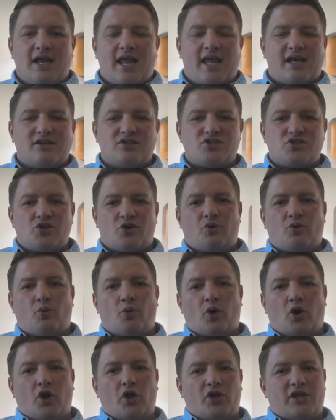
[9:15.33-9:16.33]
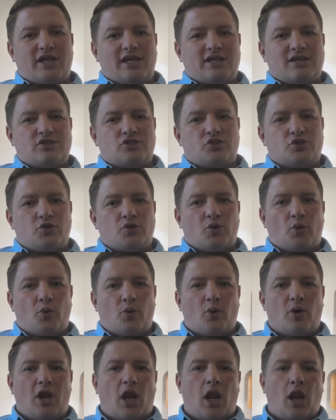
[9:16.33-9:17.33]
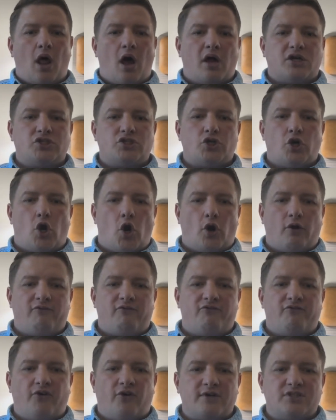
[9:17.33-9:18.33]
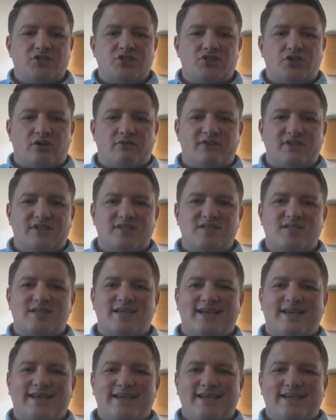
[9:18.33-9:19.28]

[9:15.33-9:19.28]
And so we're looking to launch our first service